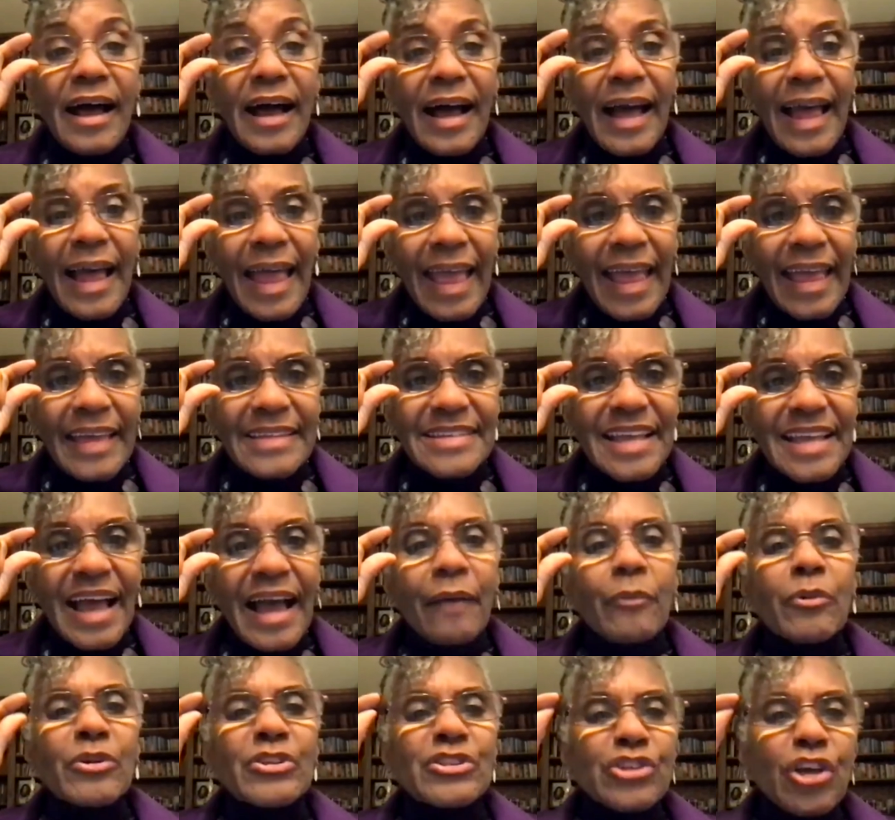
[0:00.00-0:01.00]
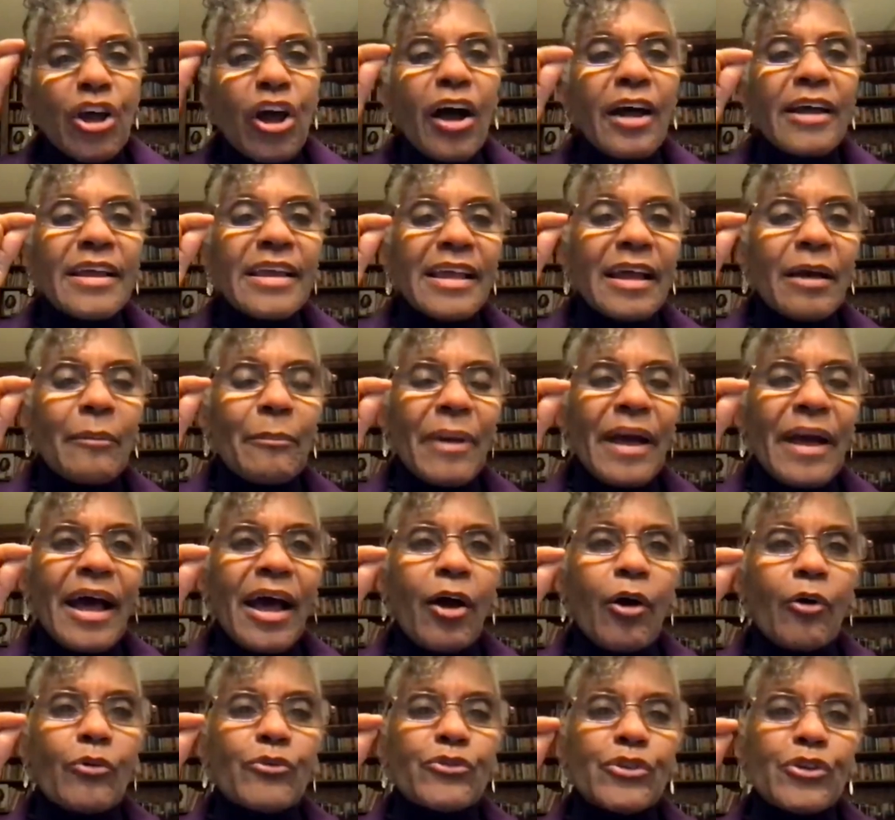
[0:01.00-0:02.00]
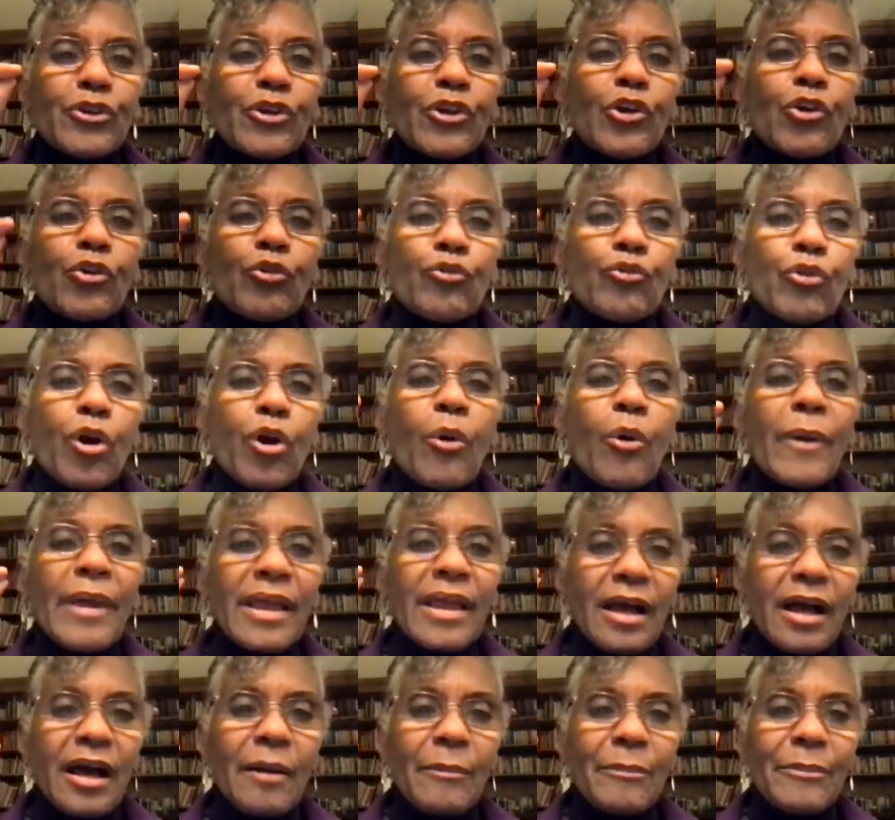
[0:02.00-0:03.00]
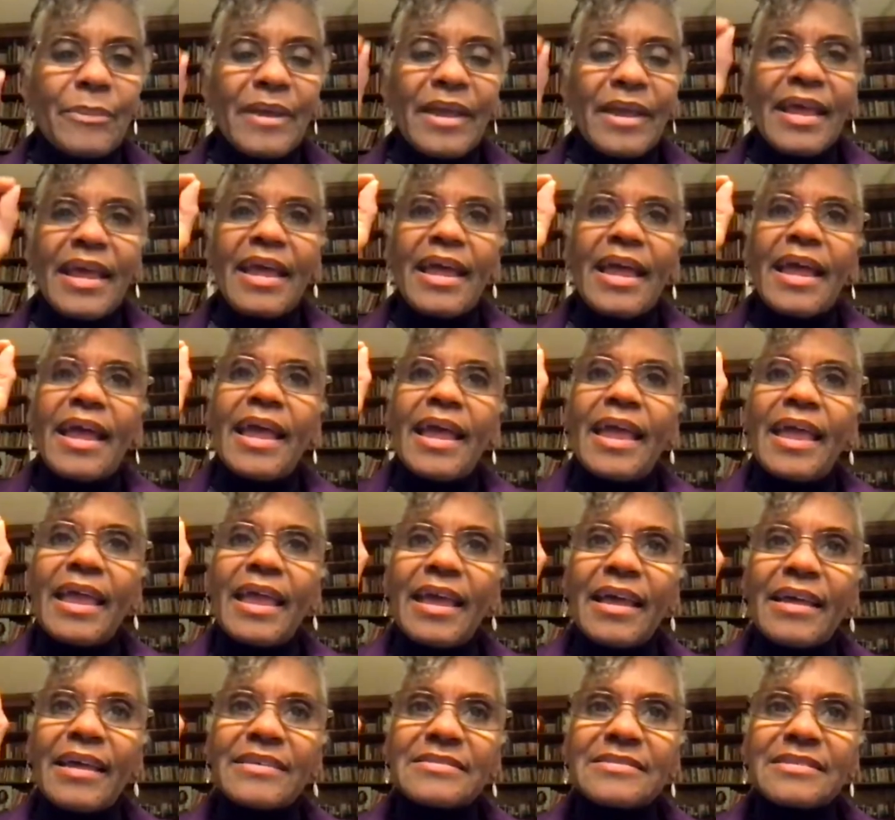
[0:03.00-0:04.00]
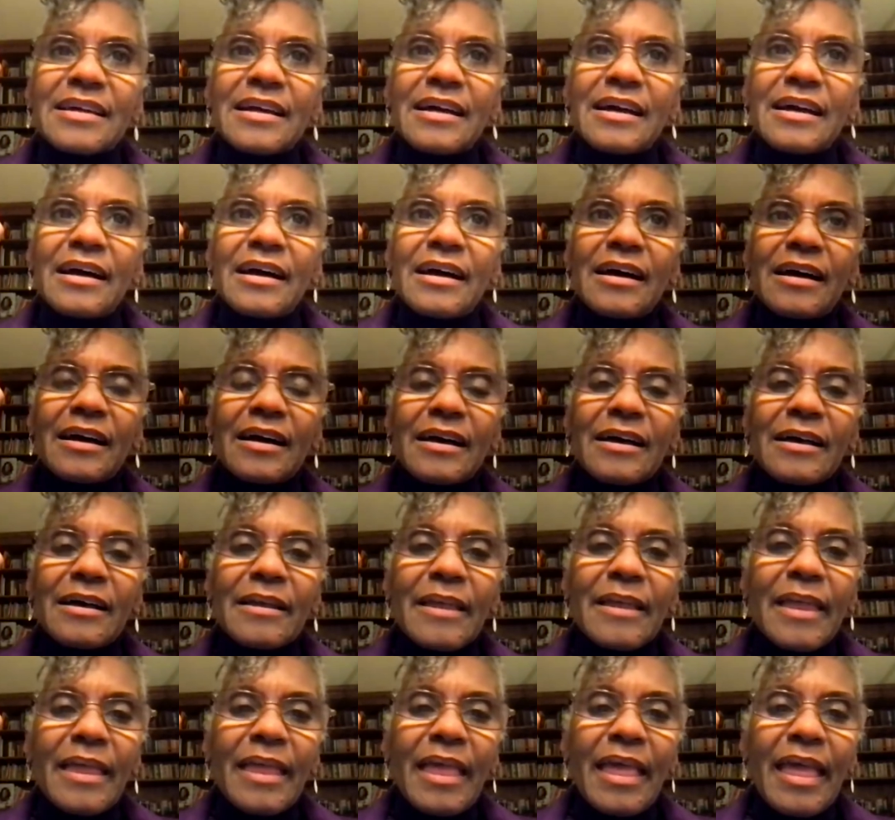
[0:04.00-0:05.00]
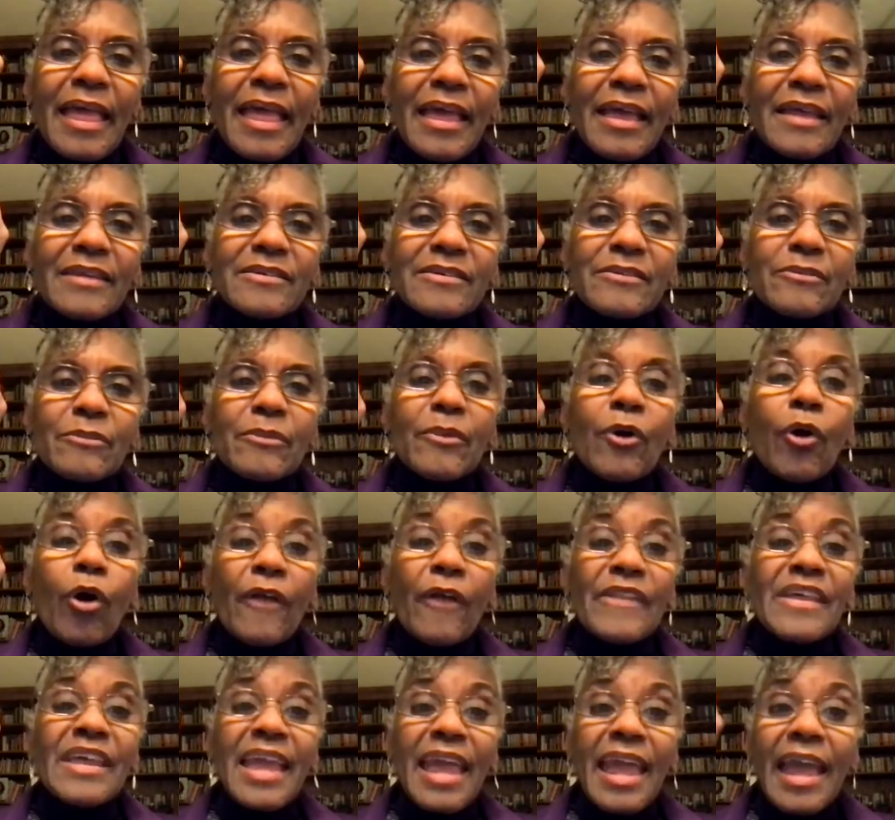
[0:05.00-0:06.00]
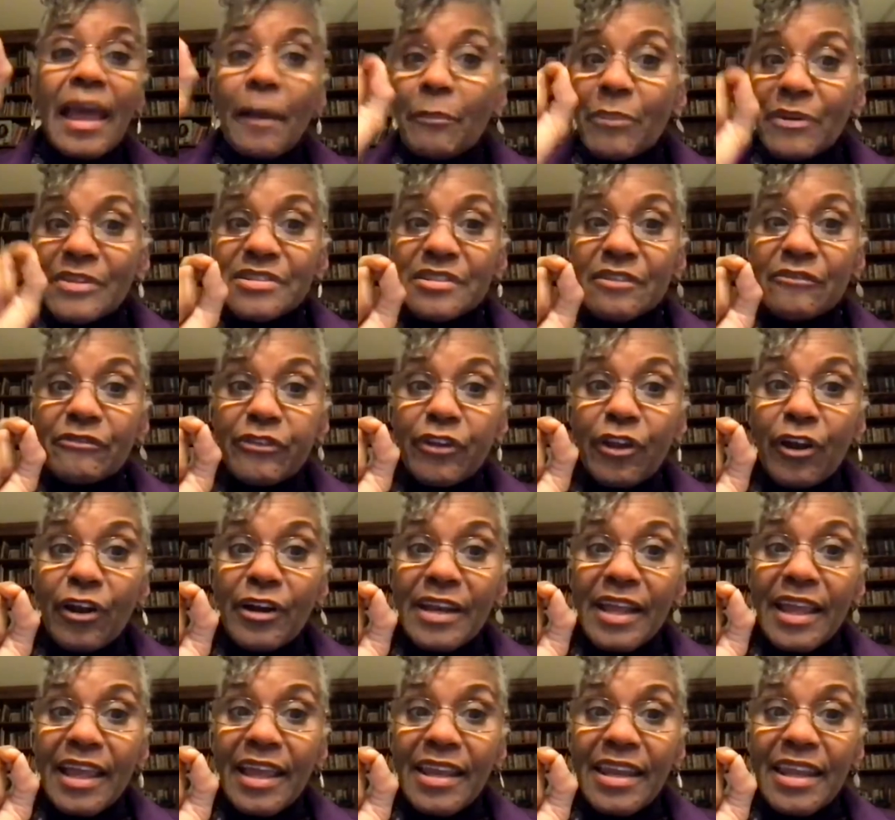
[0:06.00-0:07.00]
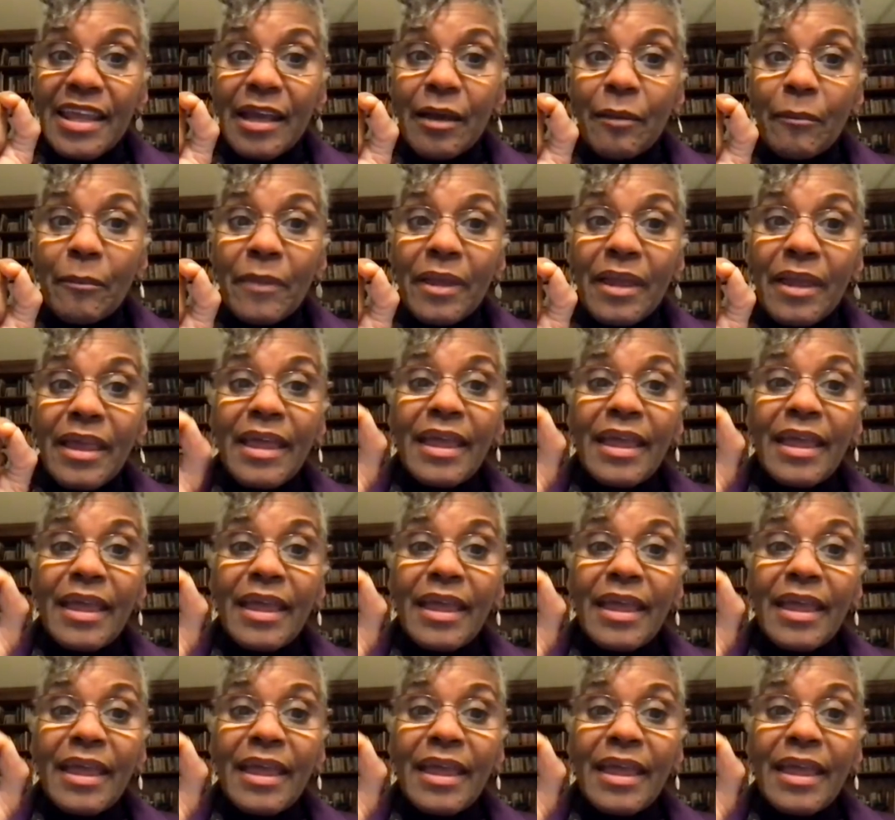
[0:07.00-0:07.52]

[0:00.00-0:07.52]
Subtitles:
and I was talking about growing up and on the campus of Florida A&M